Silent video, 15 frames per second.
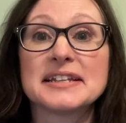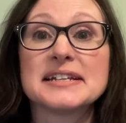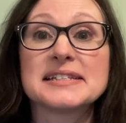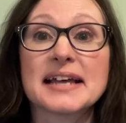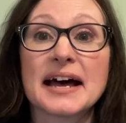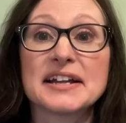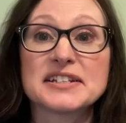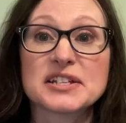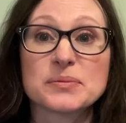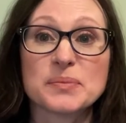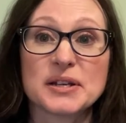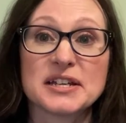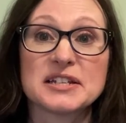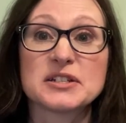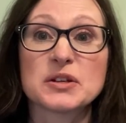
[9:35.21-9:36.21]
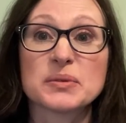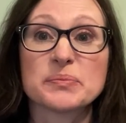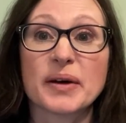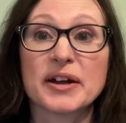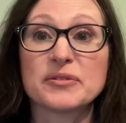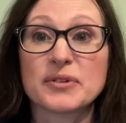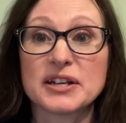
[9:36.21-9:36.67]
that is underpinned
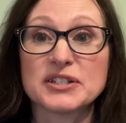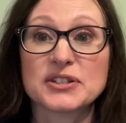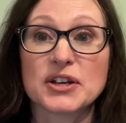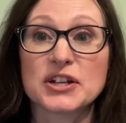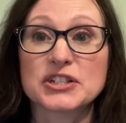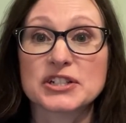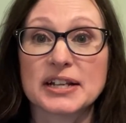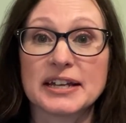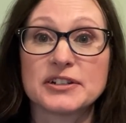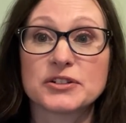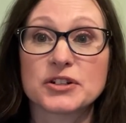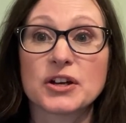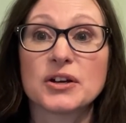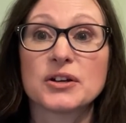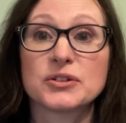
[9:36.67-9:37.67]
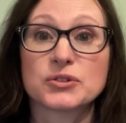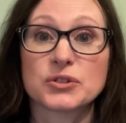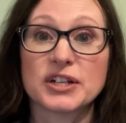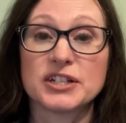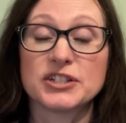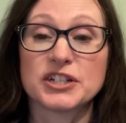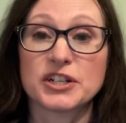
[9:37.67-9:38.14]
by research-led
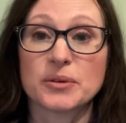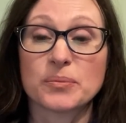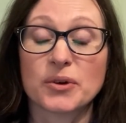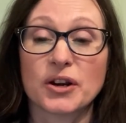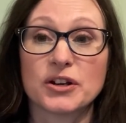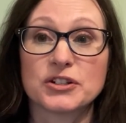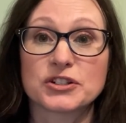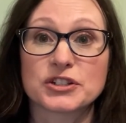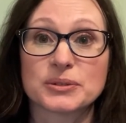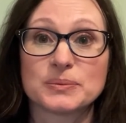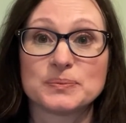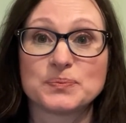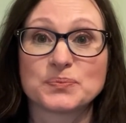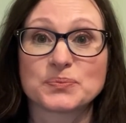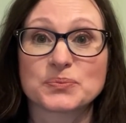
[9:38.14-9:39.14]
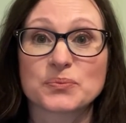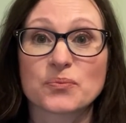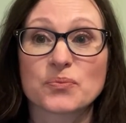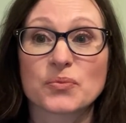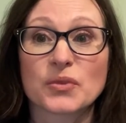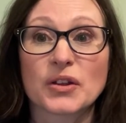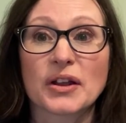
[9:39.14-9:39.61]
teaching approach.
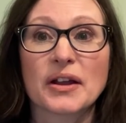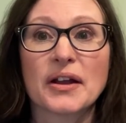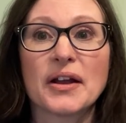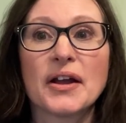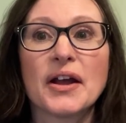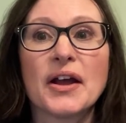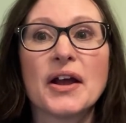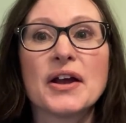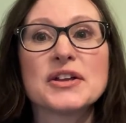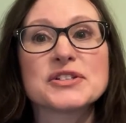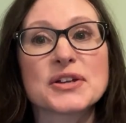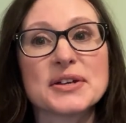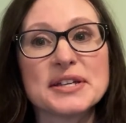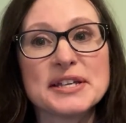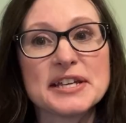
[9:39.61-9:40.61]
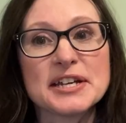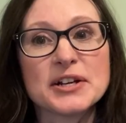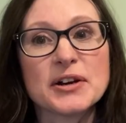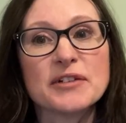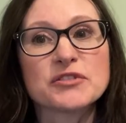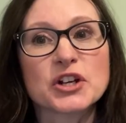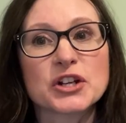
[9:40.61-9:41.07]
So here
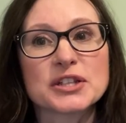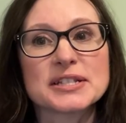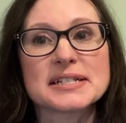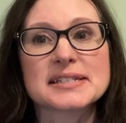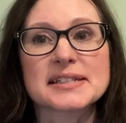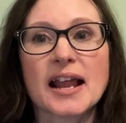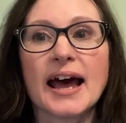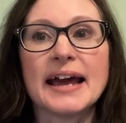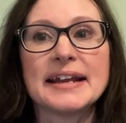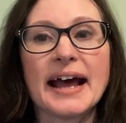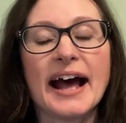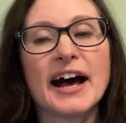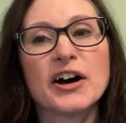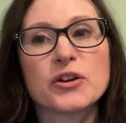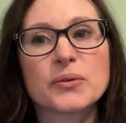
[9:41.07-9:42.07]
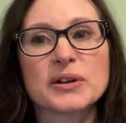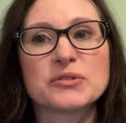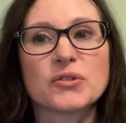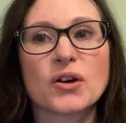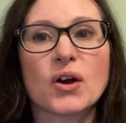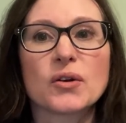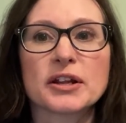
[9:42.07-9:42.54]
I've got on this slide how to
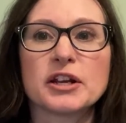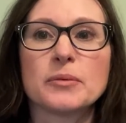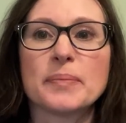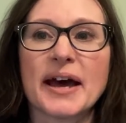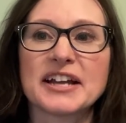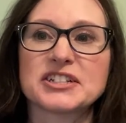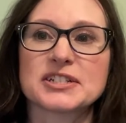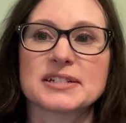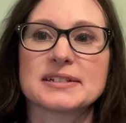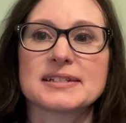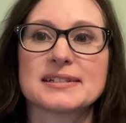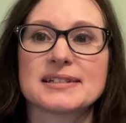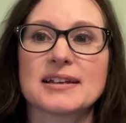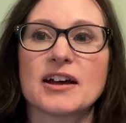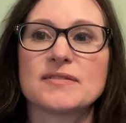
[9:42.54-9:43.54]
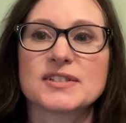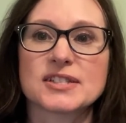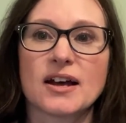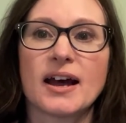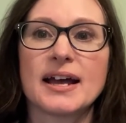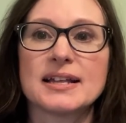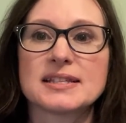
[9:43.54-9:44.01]
enrol in a Bachelor of
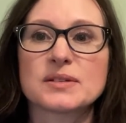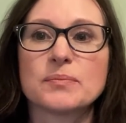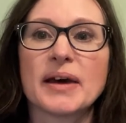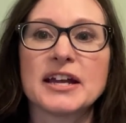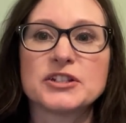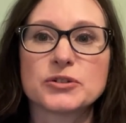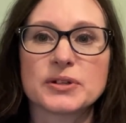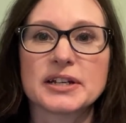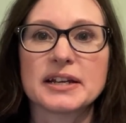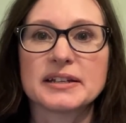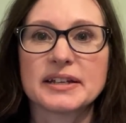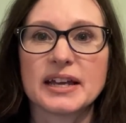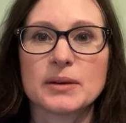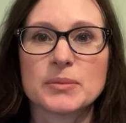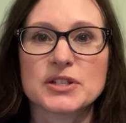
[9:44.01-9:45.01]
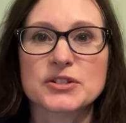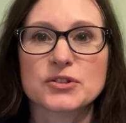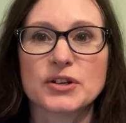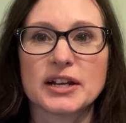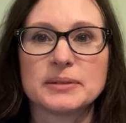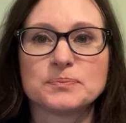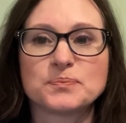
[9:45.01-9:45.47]
Science majoring in
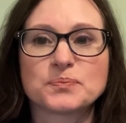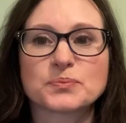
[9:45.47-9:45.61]
chemistry.